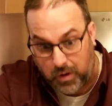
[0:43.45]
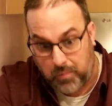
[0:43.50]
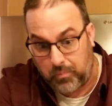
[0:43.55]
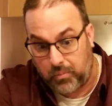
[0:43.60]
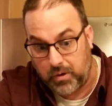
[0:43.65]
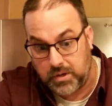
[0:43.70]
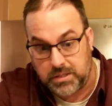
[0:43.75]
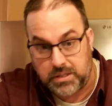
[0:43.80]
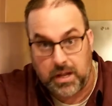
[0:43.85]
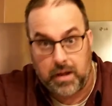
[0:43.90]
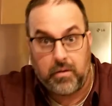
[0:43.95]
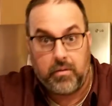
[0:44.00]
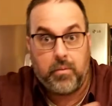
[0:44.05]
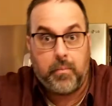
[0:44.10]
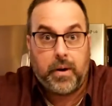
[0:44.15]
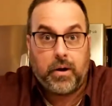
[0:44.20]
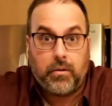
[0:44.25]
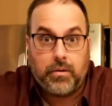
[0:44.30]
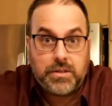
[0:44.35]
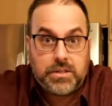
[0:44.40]
Great place down
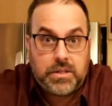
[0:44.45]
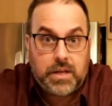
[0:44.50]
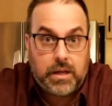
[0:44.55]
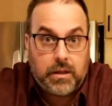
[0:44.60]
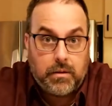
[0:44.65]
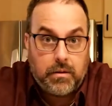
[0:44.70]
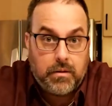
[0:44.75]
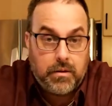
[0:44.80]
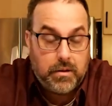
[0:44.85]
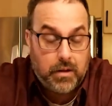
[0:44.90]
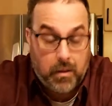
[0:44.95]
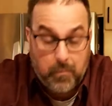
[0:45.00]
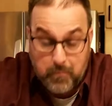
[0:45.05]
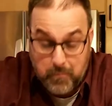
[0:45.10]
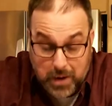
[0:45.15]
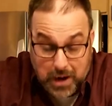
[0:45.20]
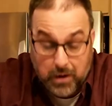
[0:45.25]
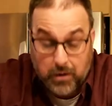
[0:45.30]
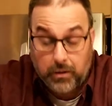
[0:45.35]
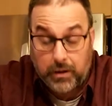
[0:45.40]
the Maryland state,
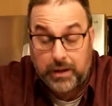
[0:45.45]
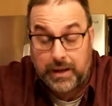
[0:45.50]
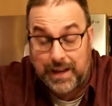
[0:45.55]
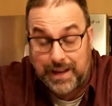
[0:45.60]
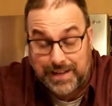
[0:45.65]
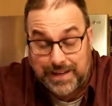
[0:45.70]
Maryland